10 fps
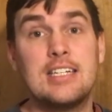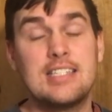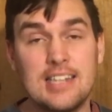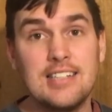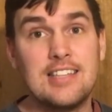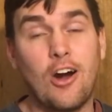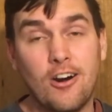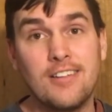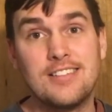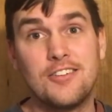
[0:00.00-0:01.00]
and it's nice that
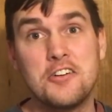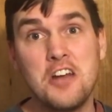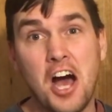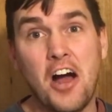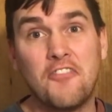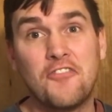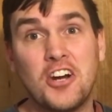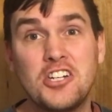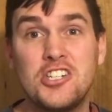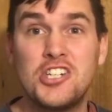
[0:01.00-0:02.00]
artists are not
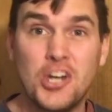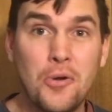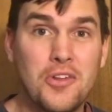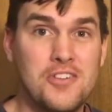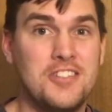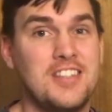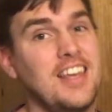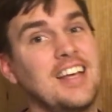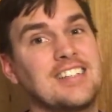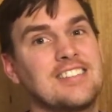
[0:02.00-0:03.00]
afraid to show those
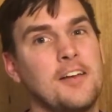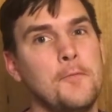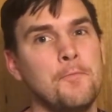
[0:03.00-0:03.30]
things.